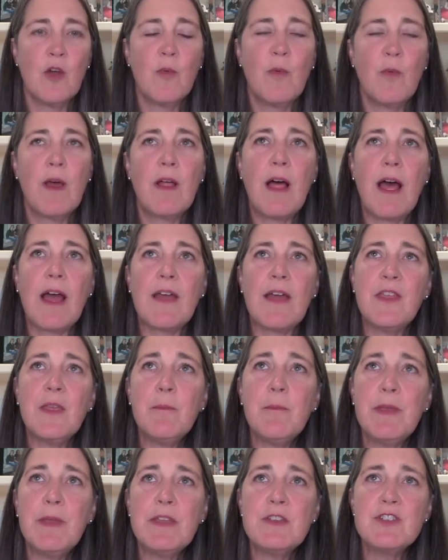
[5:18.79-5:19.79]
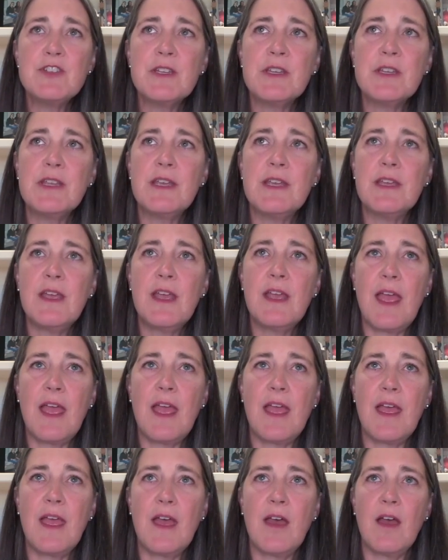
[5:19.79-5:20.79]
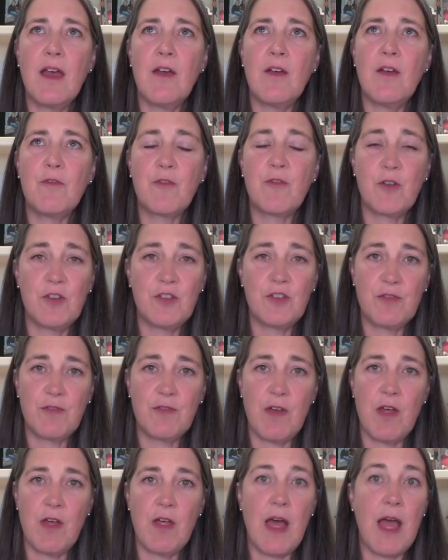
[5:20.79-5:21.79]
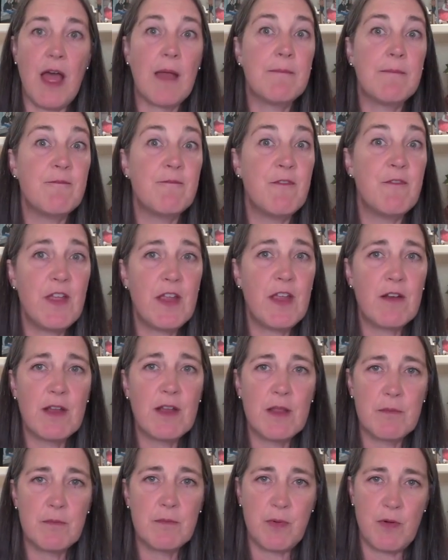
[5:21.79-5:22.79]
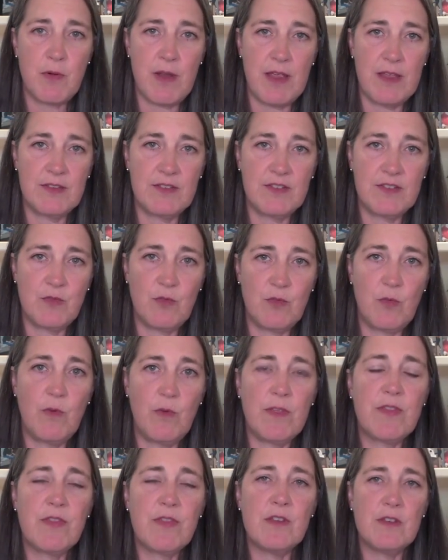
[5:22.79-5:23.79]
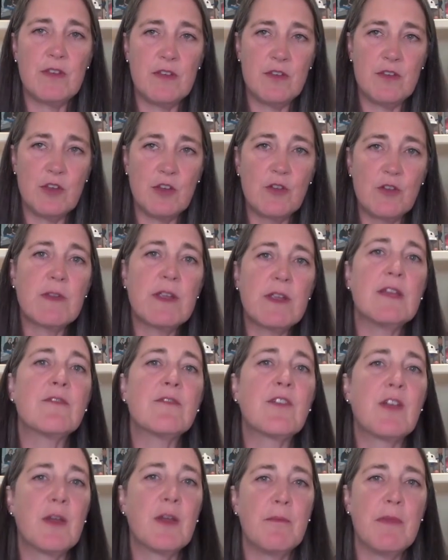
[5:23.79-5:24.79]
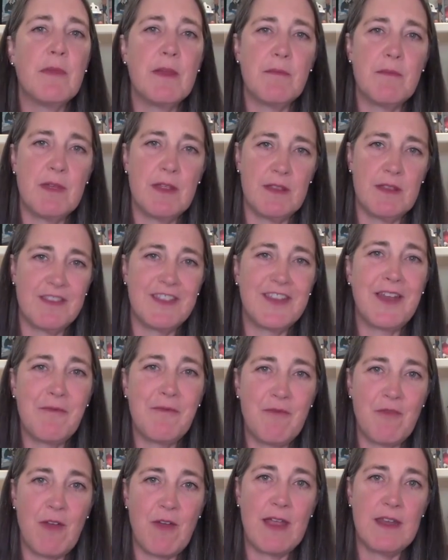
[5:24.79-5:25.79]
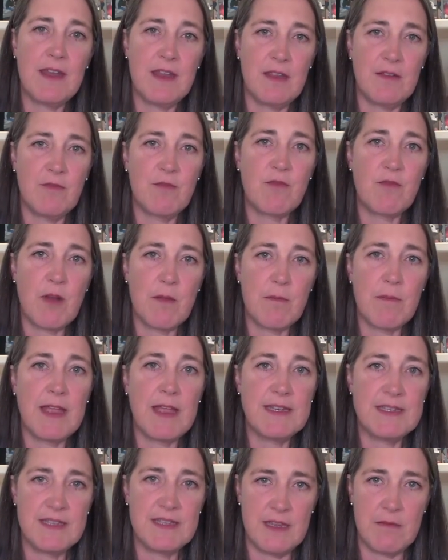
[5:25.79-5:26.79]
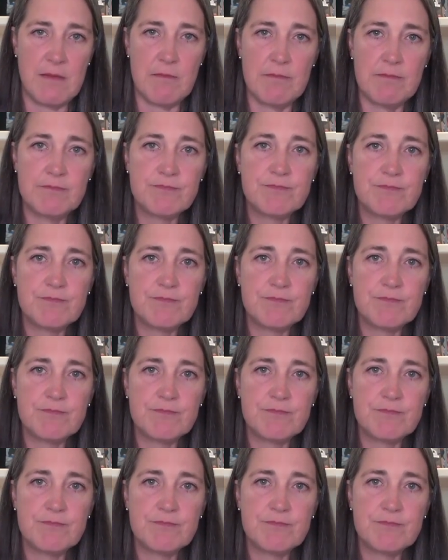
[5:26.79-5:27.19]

Well, I think PG&E, first of all, I'm very impressed with the degree of commitment that I'm finding from my team